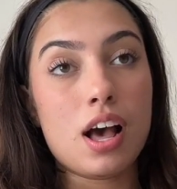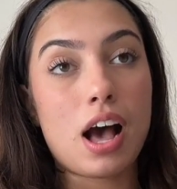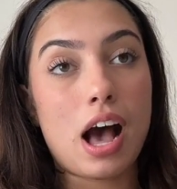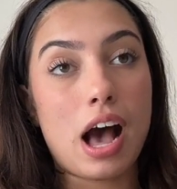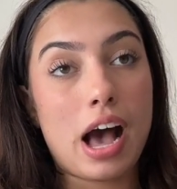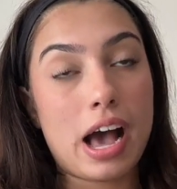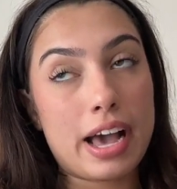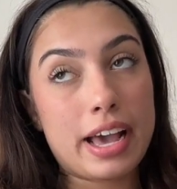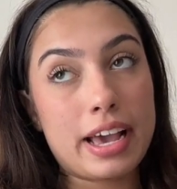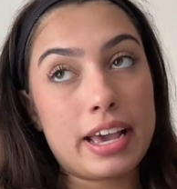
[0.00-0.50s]

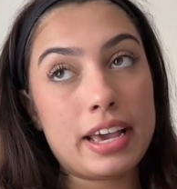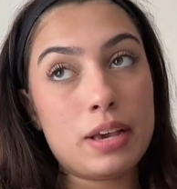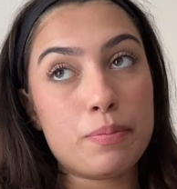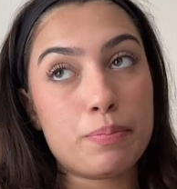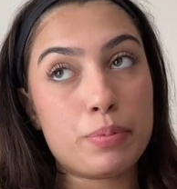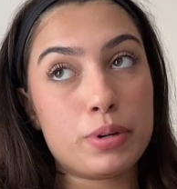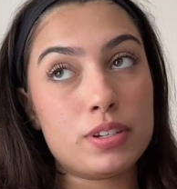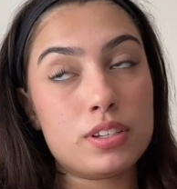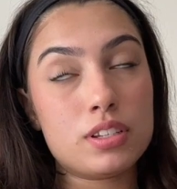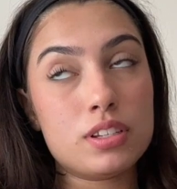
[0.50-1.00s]
I
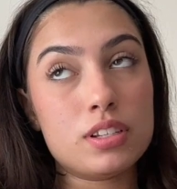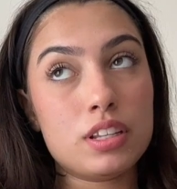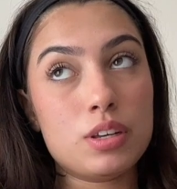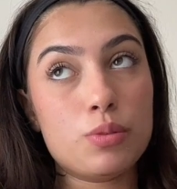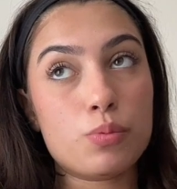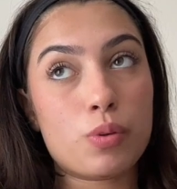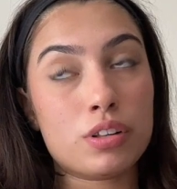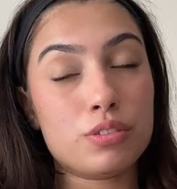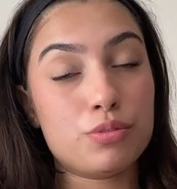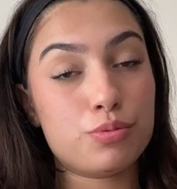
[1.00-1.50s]
personally
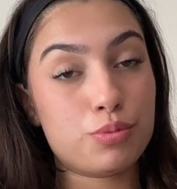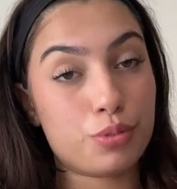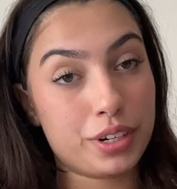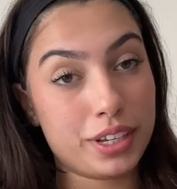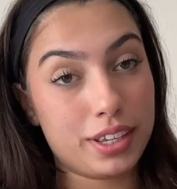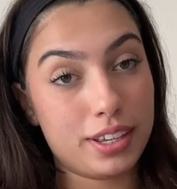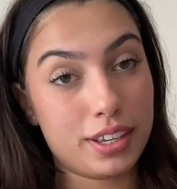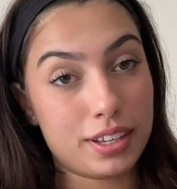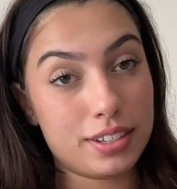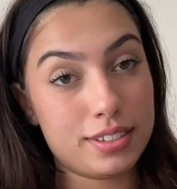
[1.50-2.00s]
want 4
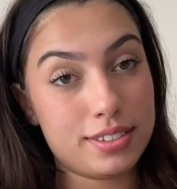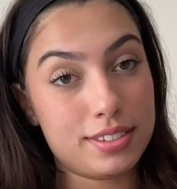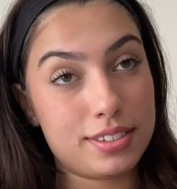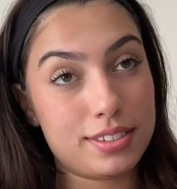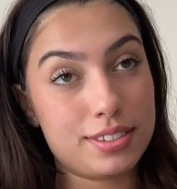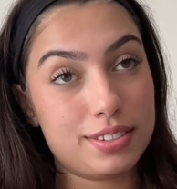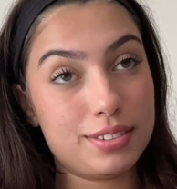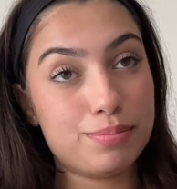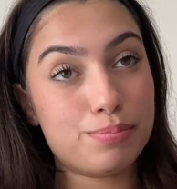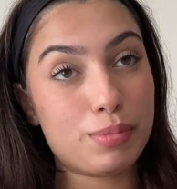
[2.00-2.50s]

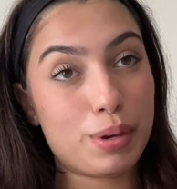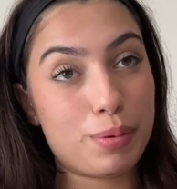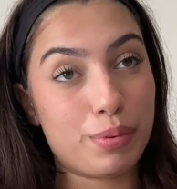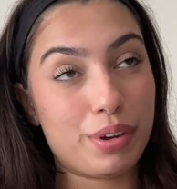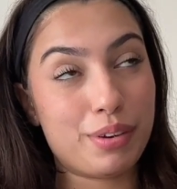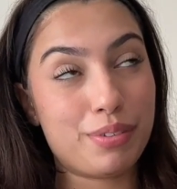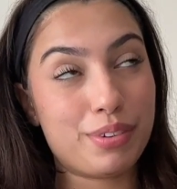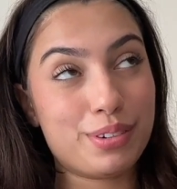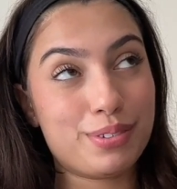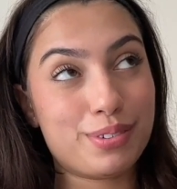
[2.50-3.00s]
kids. My
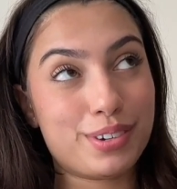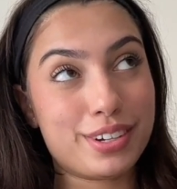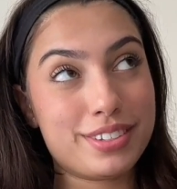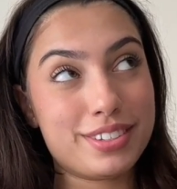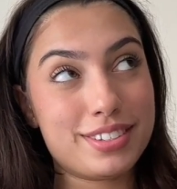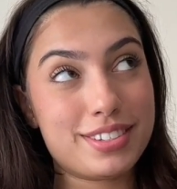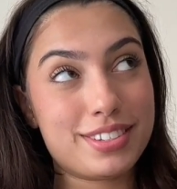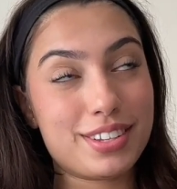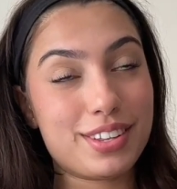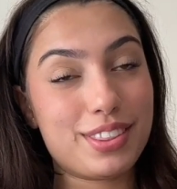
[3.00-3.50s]
boyfriend
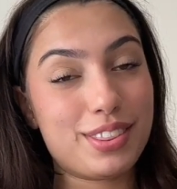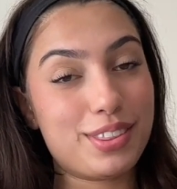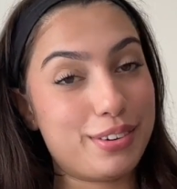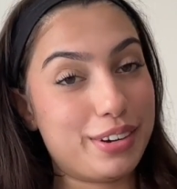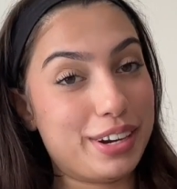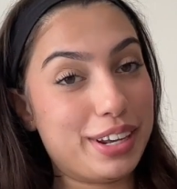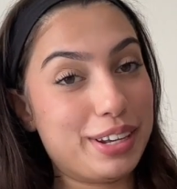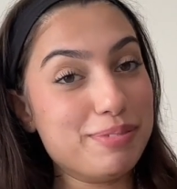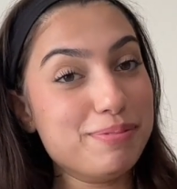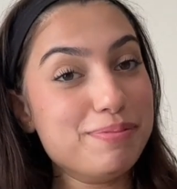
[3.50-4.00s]
wants
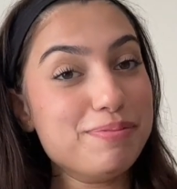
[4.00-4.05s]
3.